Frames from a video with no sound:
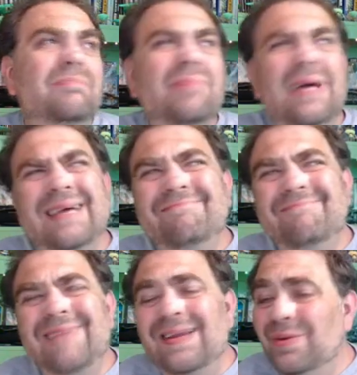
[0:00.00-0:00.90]
but
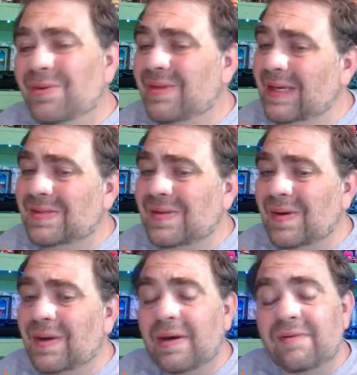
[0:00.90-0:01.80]
I don't think
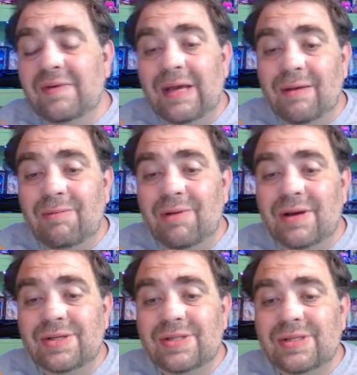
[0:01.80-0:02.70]
so. I don't have an
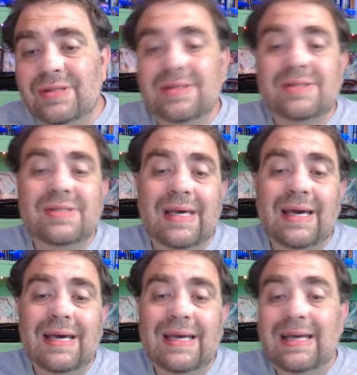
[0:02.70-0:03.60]
airbrush just
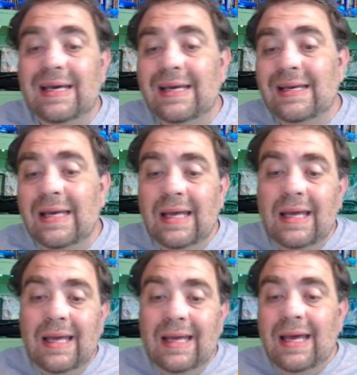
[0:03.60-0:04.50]
yet, and
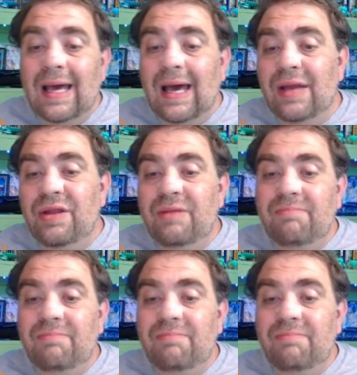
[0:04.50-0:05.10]
I